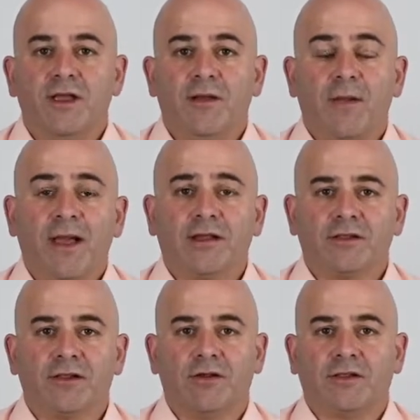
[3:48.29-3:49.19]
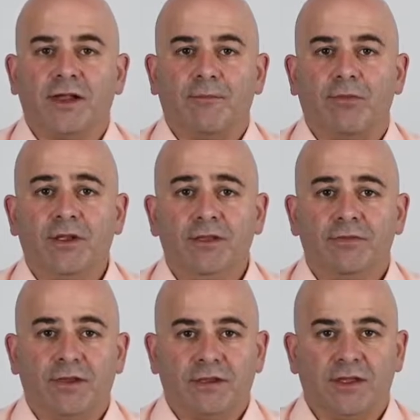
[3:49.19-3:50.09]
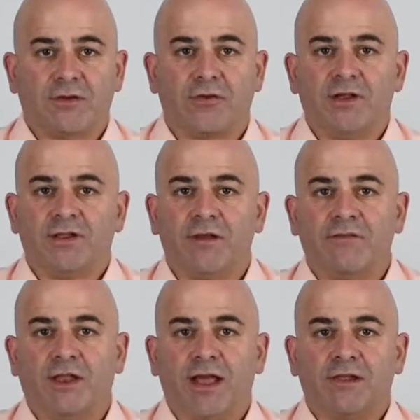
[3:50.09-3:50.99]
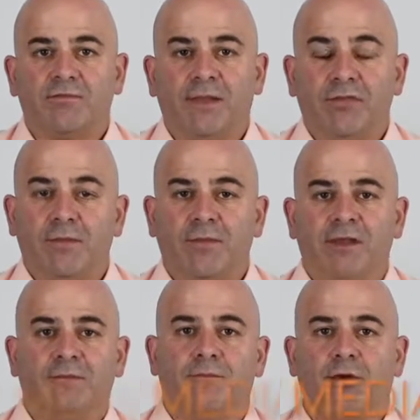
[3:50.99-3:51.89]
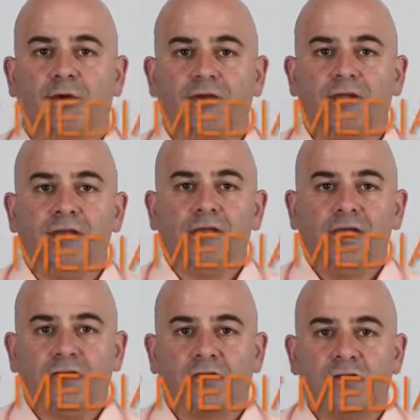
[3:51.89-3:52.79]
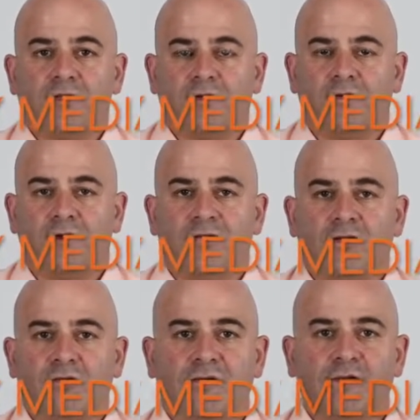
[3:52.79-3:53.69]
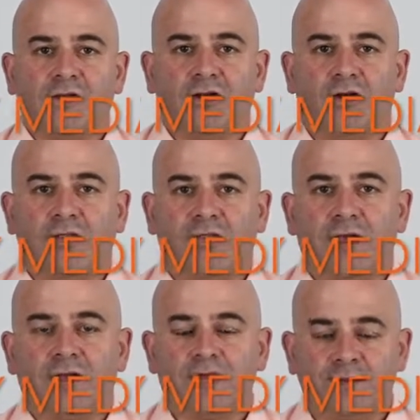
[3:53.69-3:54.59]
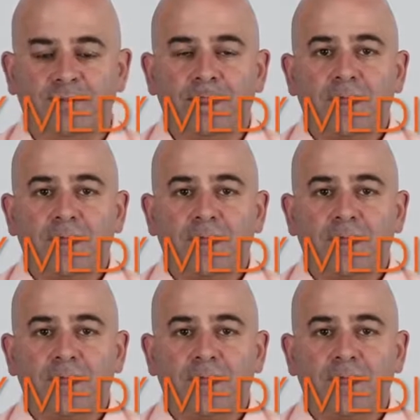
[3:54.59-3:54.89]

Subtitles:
Markets like Sunbury, that's increased over the last month, our median price increased to $559,000.